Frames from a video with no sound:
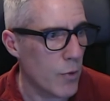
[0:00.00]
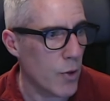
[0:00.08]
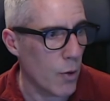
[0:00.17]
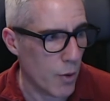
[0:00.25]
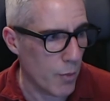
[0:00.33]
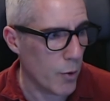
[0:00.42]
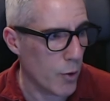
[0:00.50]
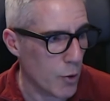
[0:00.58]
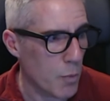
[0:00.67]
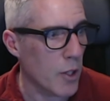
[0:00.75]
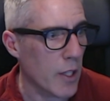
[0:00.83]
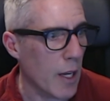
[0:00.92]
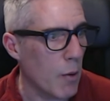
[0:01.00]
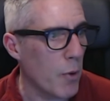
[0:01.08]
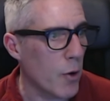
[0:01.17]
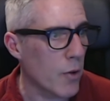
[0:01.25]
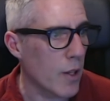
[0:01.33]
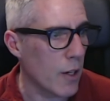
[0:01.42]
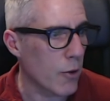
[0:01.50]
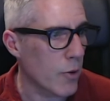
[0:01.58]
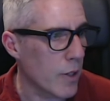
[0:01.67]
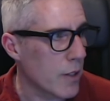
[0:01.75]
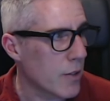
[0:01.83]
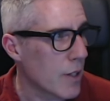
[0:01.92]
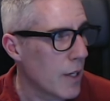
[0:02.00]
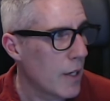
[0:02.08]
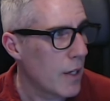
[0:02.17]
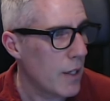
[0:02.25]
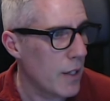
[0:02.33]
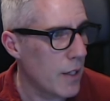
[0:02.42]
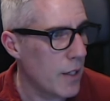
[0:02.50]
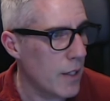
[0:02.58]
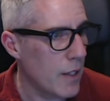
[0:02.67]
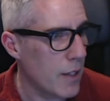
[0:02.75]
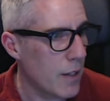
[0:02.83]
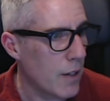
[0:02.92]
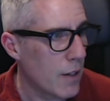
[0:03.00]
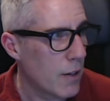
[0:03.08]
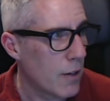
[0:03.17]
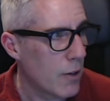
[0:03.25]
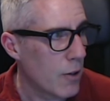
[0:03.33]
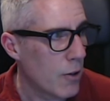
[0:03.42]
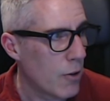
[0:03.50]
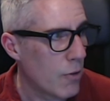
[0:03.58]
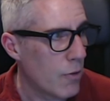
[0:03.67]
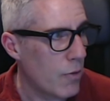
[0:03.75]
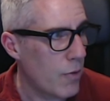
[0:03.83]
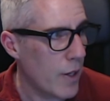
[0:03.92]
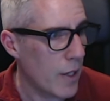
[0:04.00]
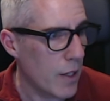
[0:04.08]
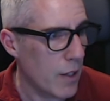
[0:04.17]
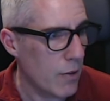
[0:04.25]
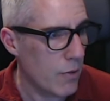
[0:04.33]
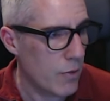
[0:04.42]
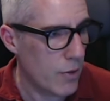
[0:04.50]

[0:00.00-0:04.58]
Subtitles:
what I'm doing is pulling out both entries in fave